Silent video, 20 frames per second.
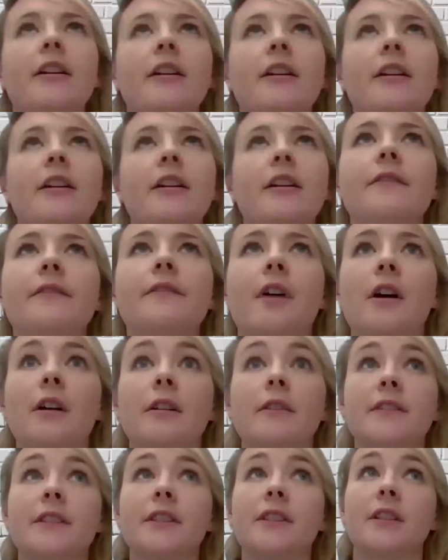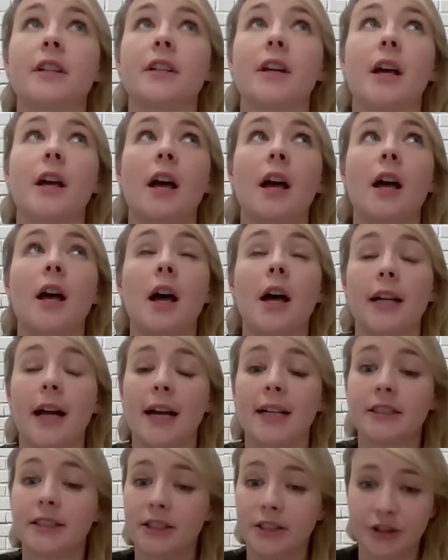involved
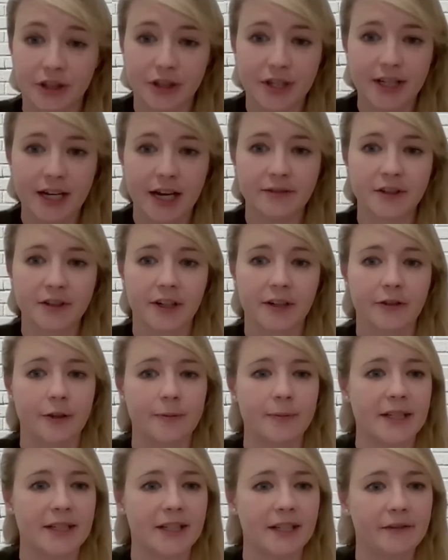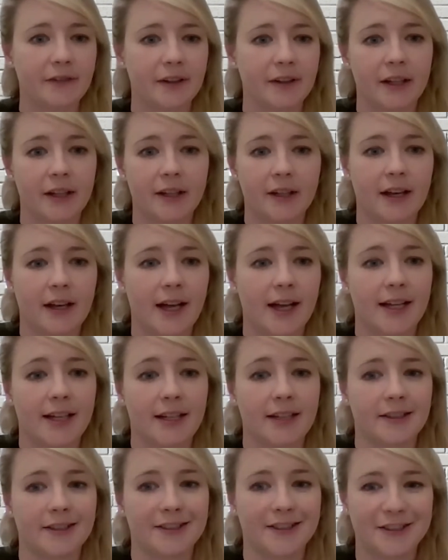actually just after I wrote my CFE,
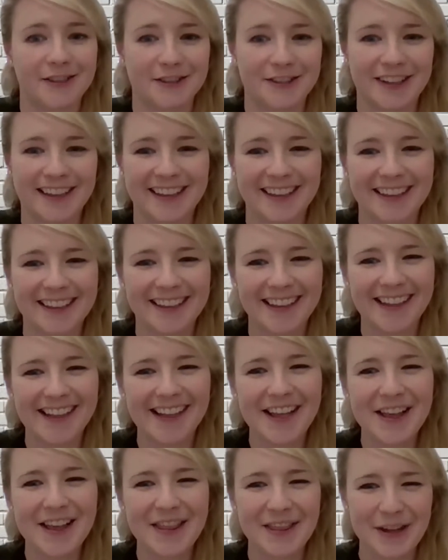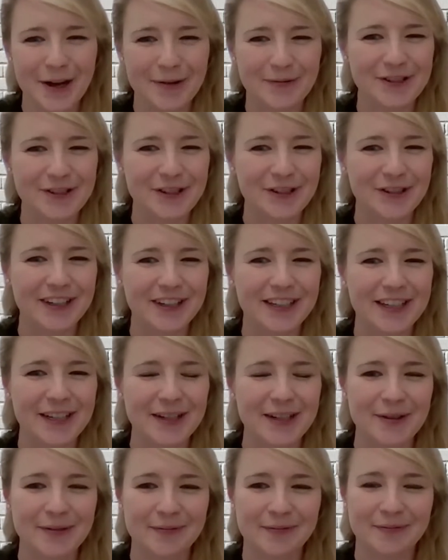and the
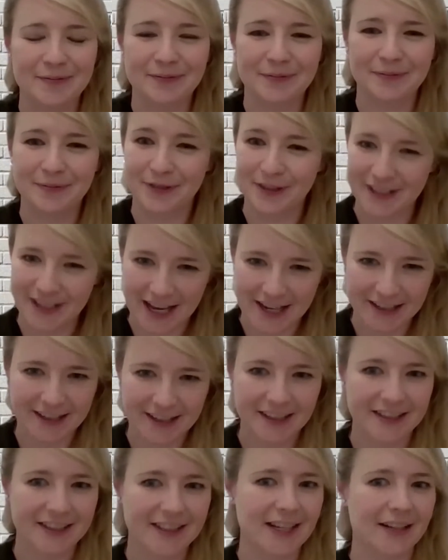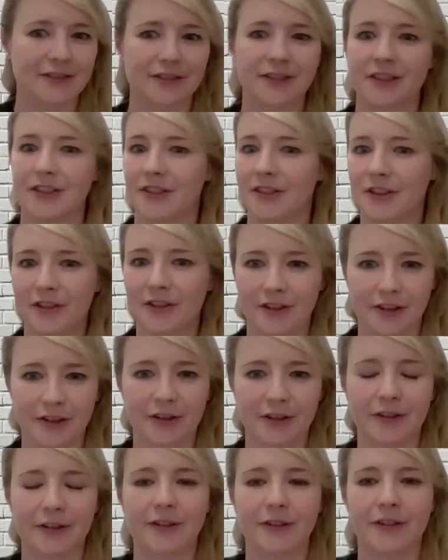opportunity presented itself just
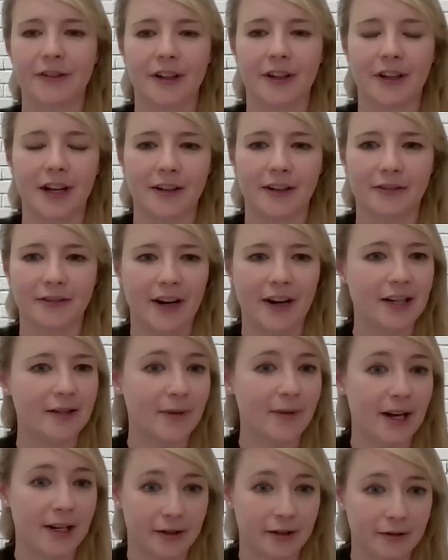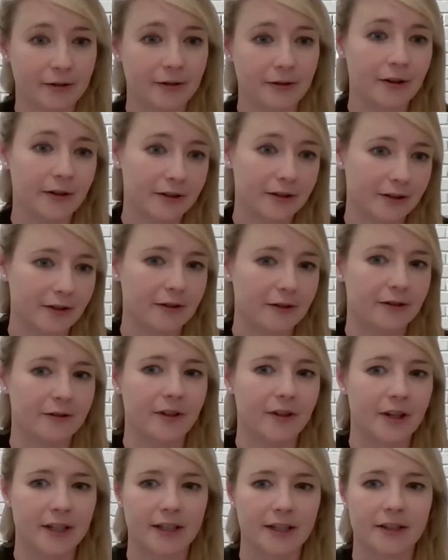through a friend of mine who also
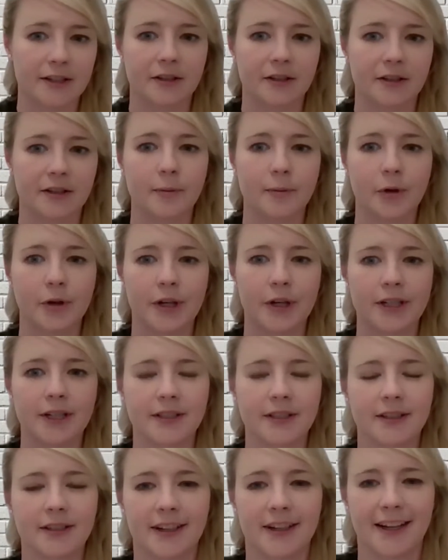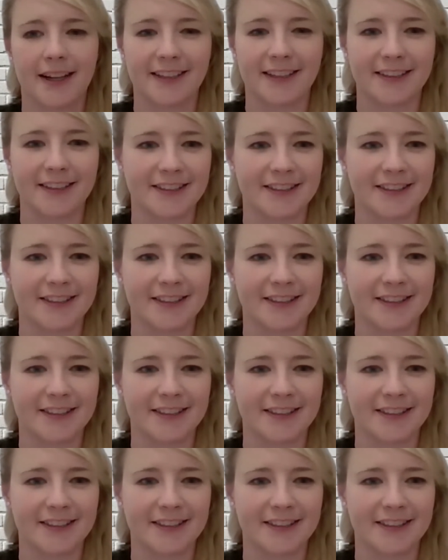volunteers on the board. And